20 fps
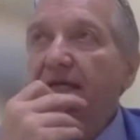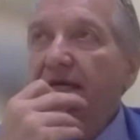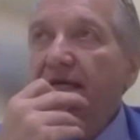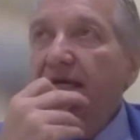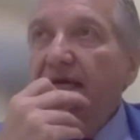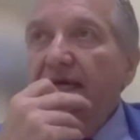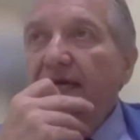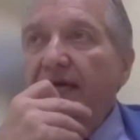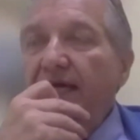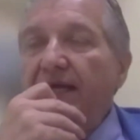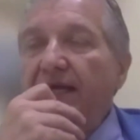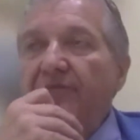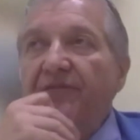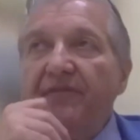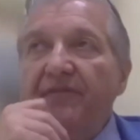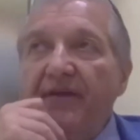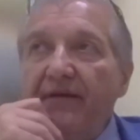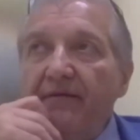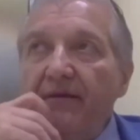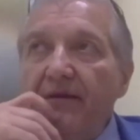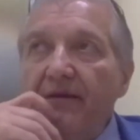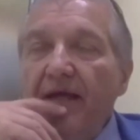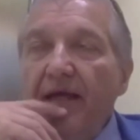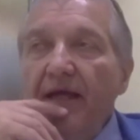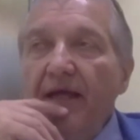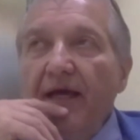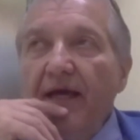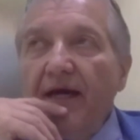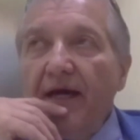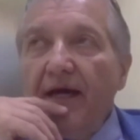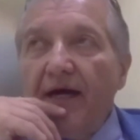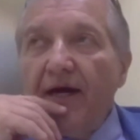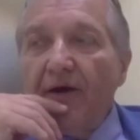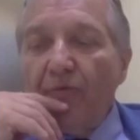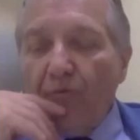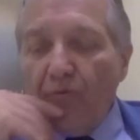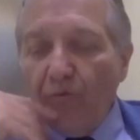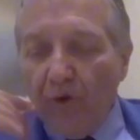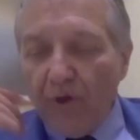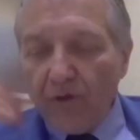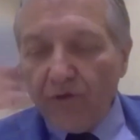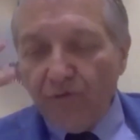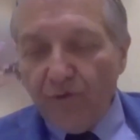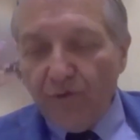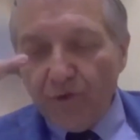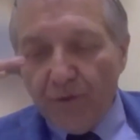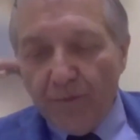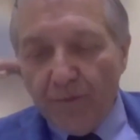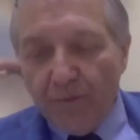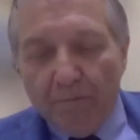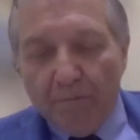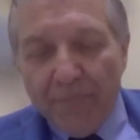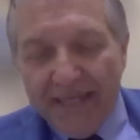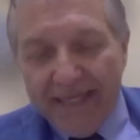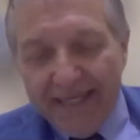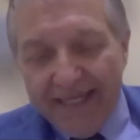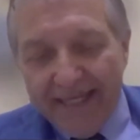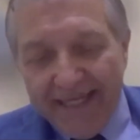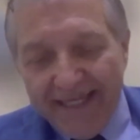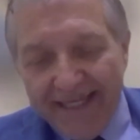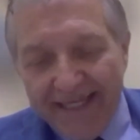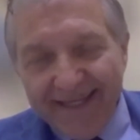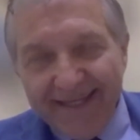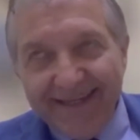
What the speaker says: in the field, what would be